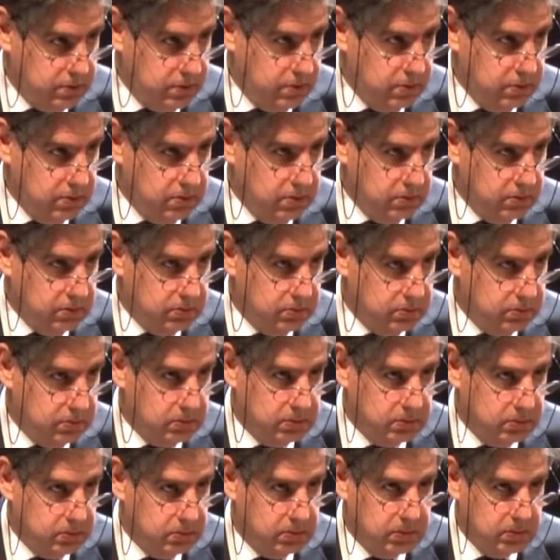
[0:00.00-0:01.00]
to,
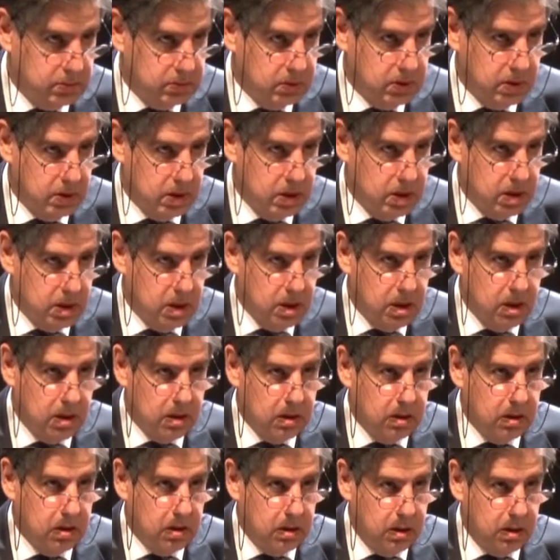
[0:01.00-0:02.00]

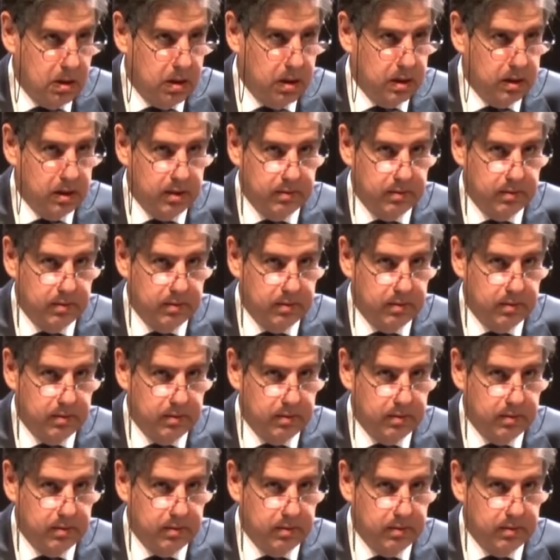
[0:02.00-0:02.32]
on